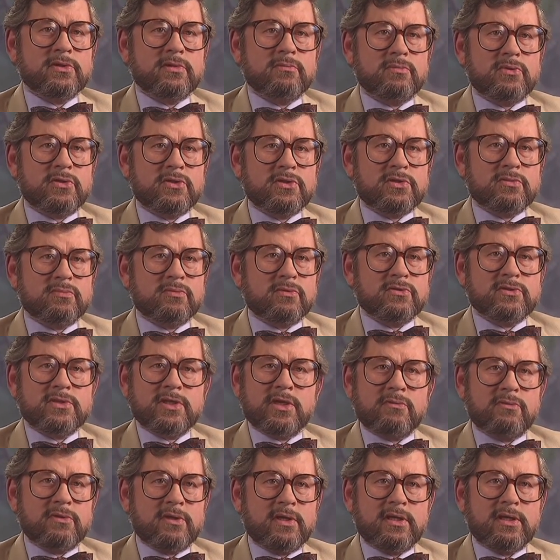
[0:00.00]
impossible to
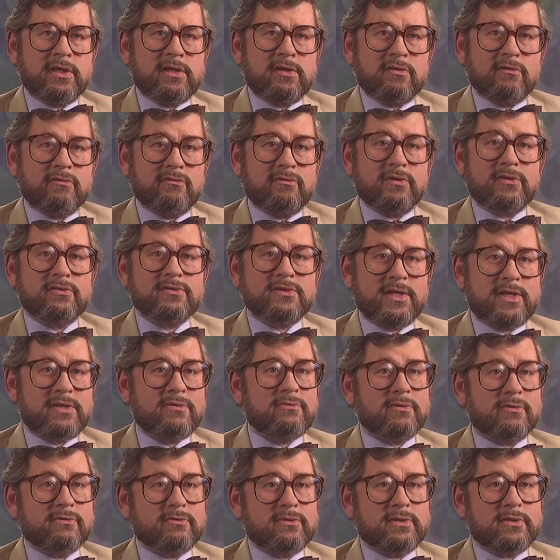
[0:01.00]
say with any confidence how
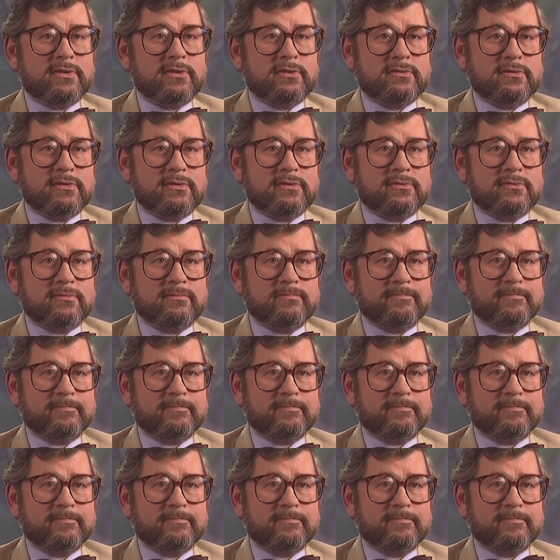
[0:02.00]
old the Earth is.